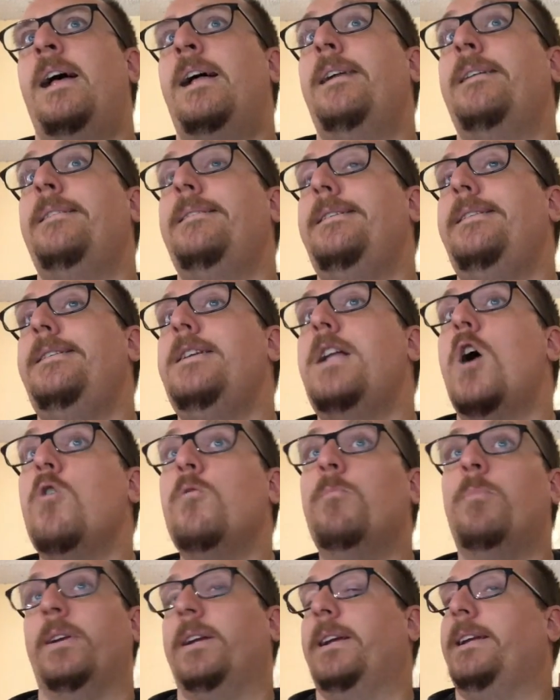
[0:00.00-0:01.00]

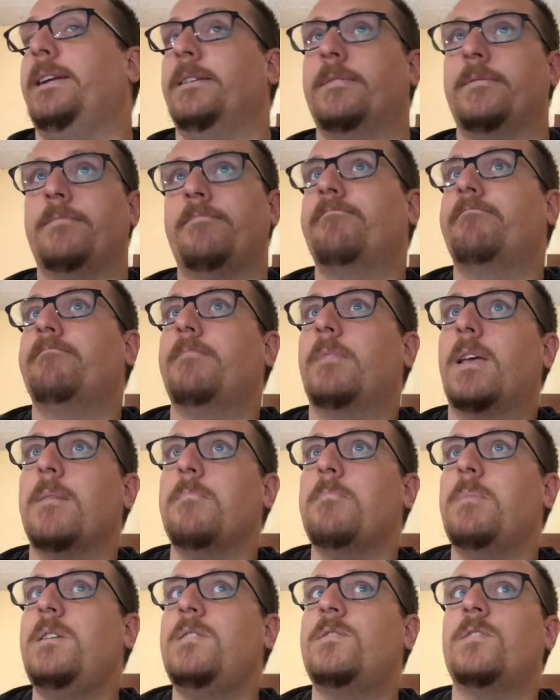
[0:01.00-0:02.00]
Nobody
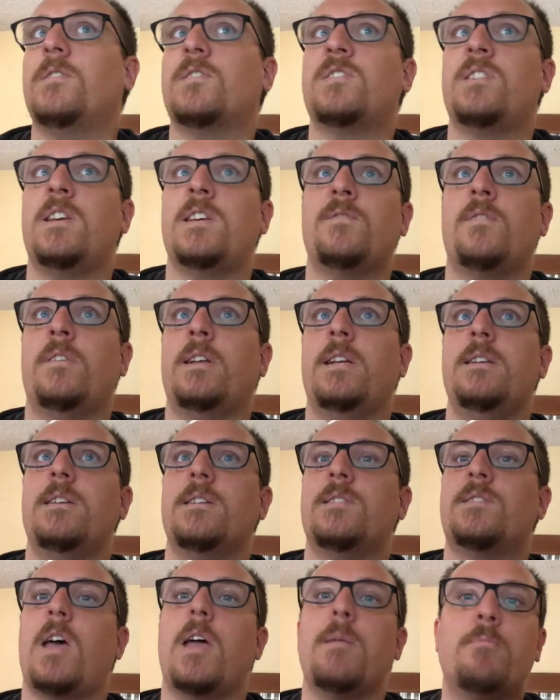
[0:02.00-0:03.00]
can be successful in
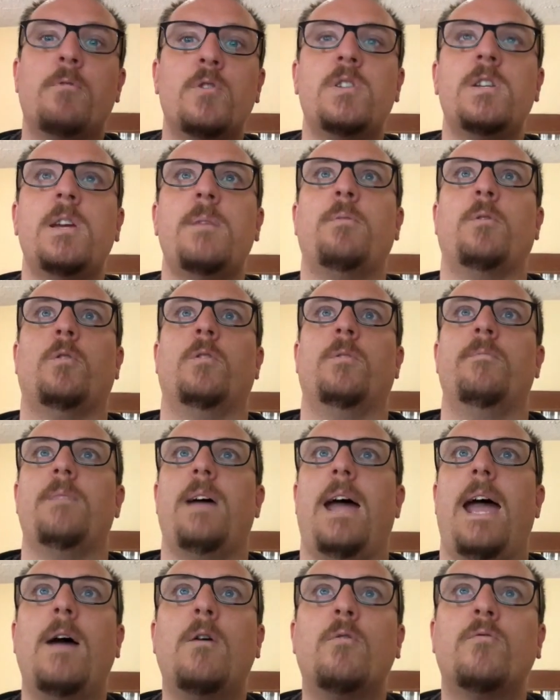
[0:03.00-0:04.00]
discipleship or
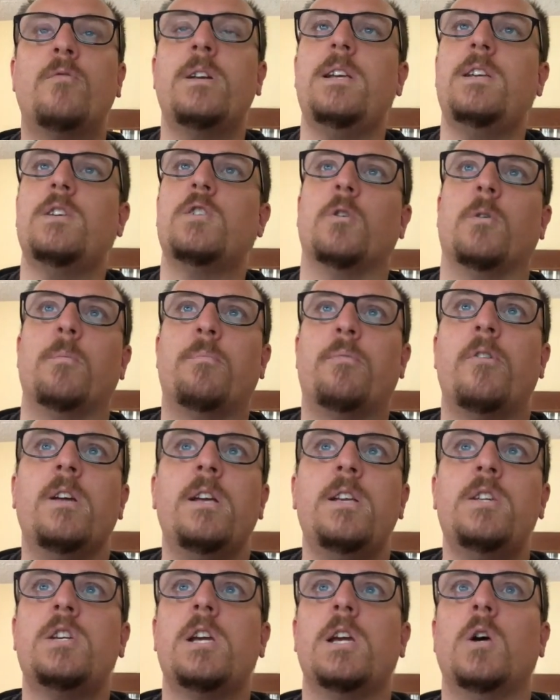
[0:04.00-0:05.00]
outreach or
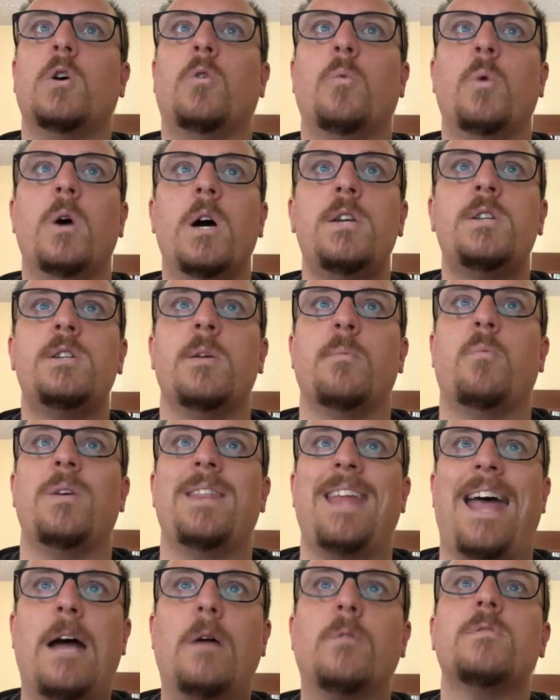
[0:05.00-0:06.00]
preaching or worship
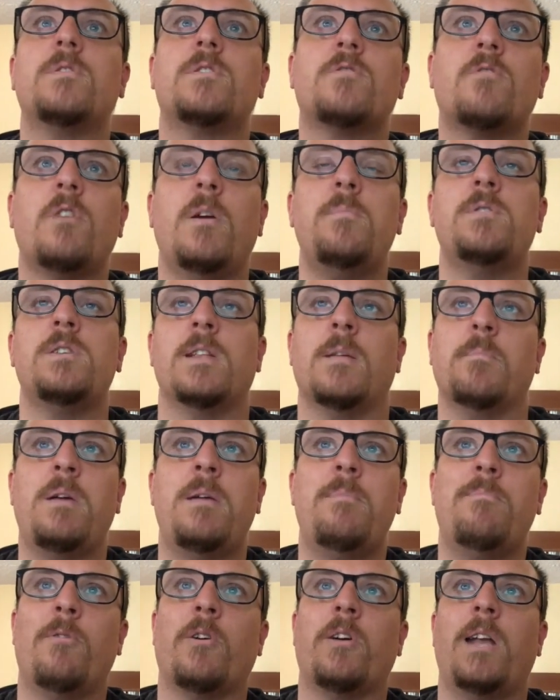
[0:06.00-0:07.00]
without Scripture that
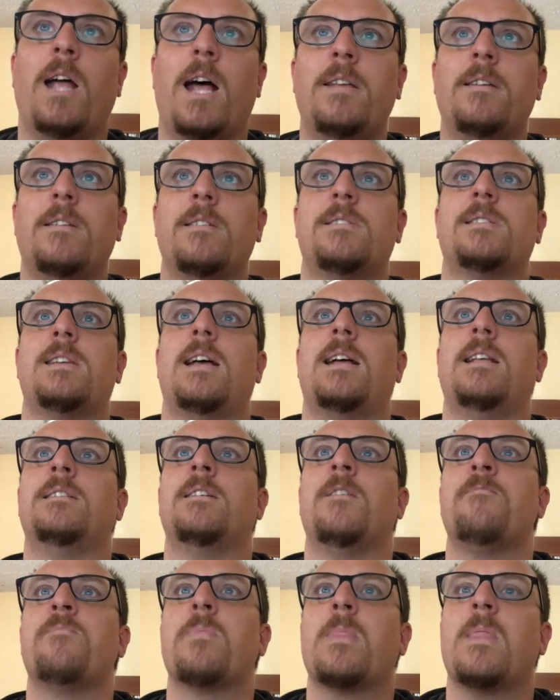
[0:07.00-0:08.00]
people can understand,
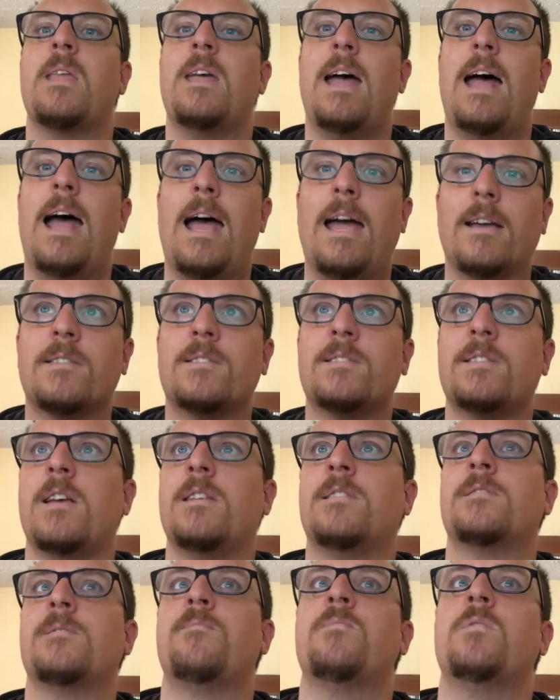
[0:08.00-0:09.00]

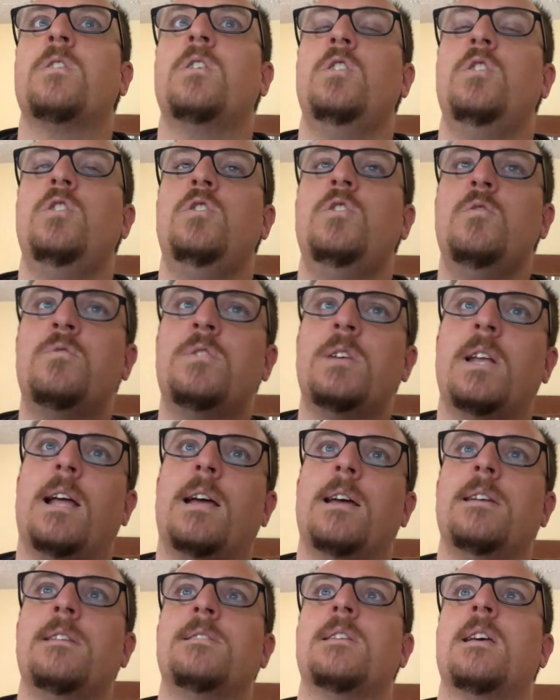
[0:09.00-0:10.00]
access,
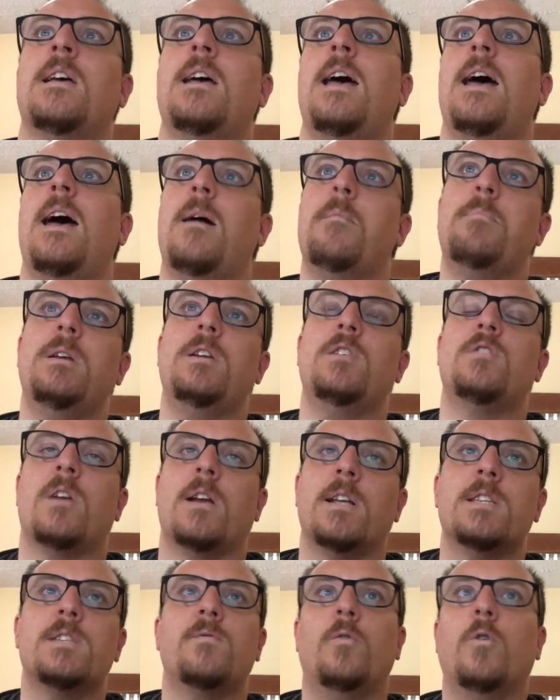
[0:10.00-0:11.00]
utilise and be
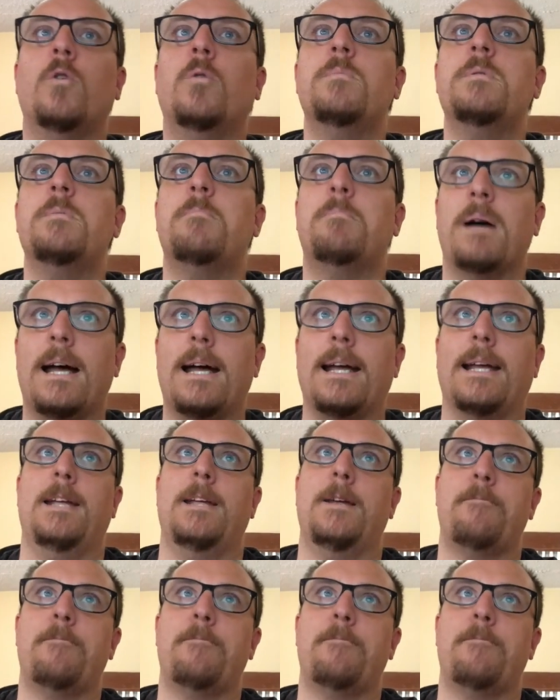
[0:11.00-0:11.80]
transformed by.